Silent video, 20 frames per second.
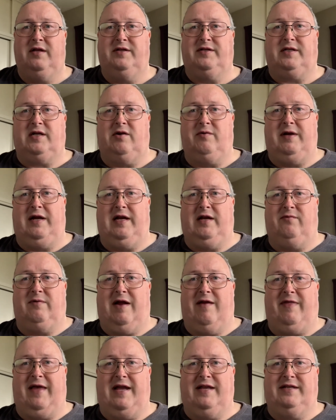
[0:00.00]
So
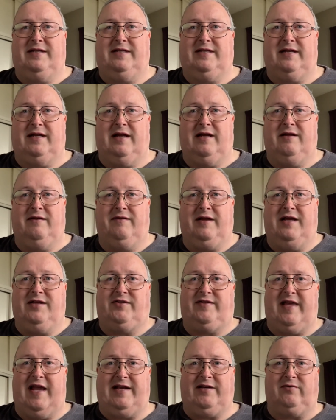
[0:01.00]
anyway, that's
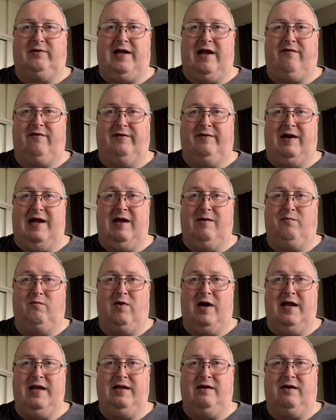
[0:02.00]
all out of the
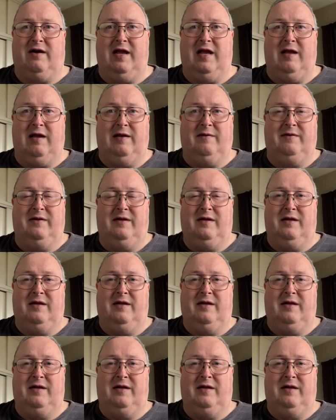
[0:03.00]
way.